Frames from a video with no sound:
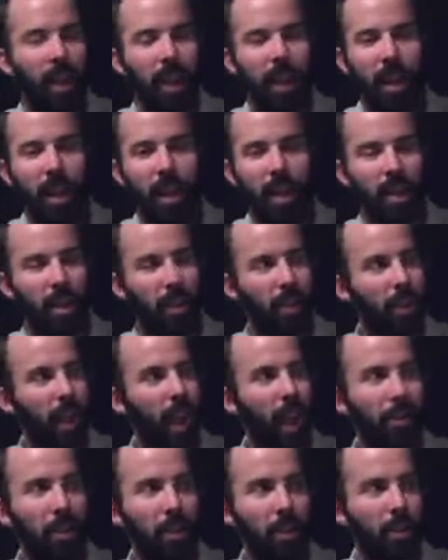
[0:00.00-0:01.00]
It doesn't
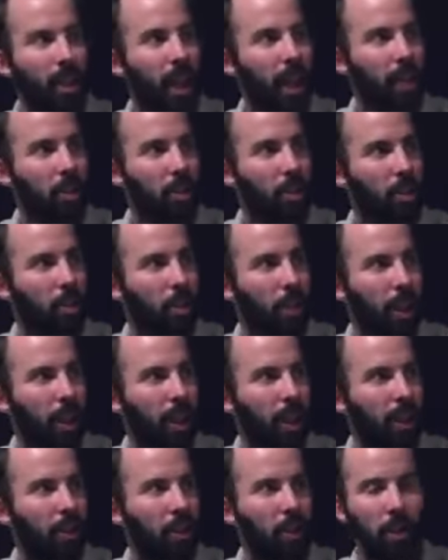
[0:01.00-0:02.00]
have a set
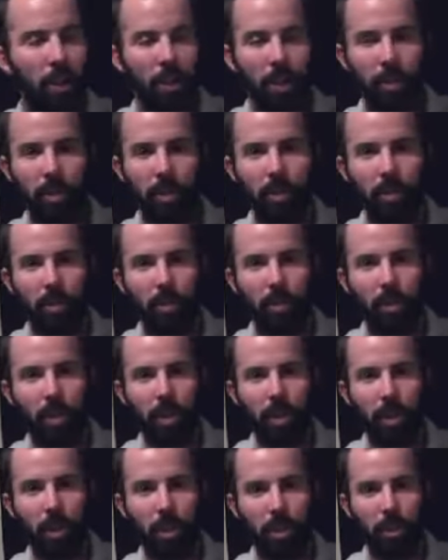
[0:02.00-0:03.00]
screen. You
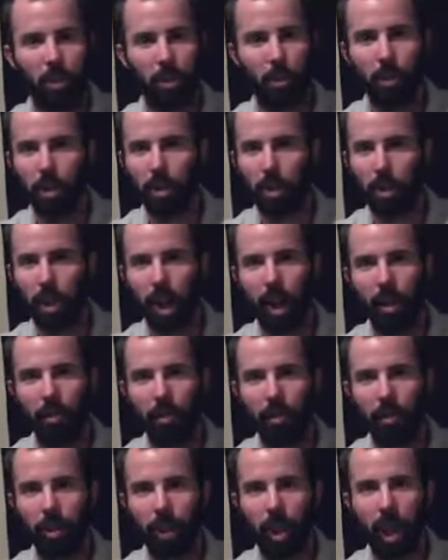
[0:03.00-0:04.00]
can switch
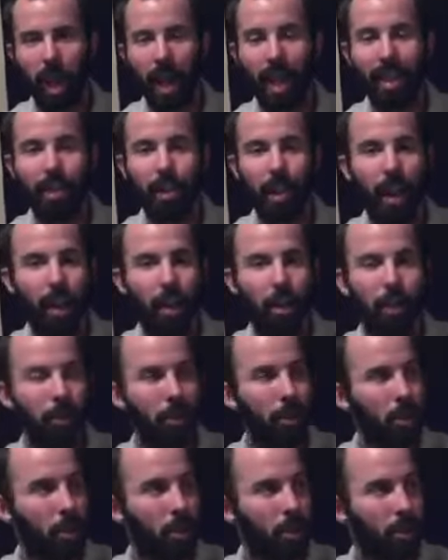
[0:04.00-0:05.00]
out to any kind of
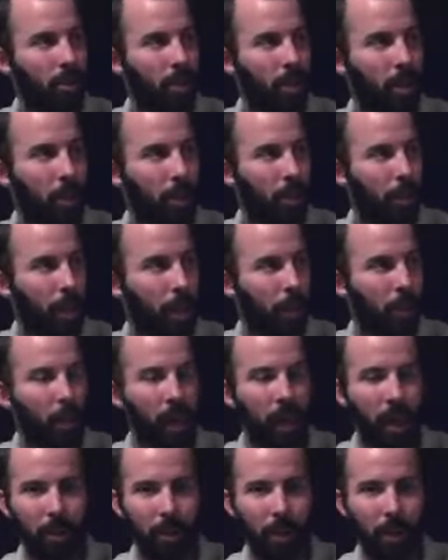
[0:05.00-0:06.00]
display you
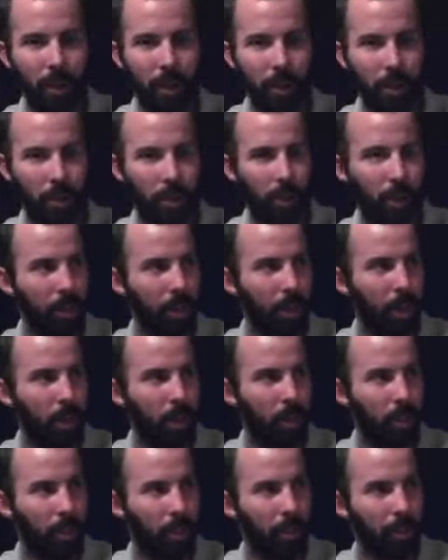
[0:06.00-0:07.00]
want because it's all
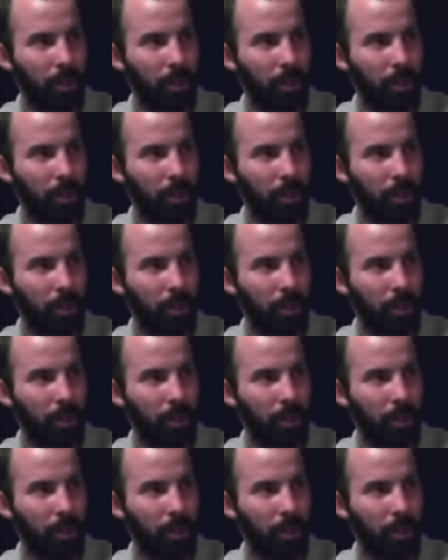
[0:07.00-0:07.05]
digital.